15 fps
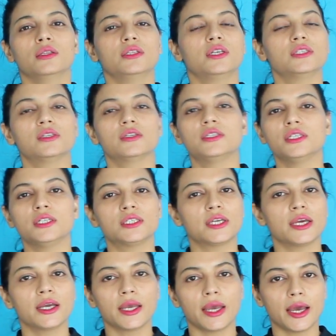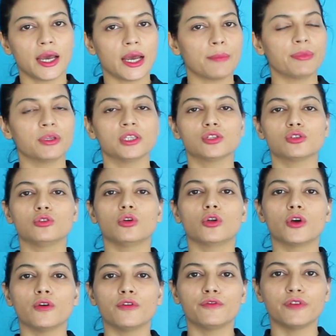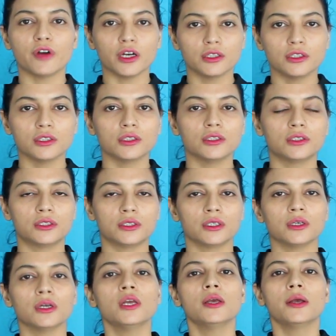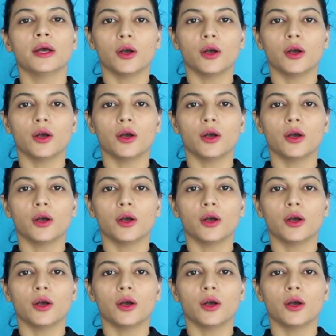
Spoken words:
there's a detect app, and there's a lot of other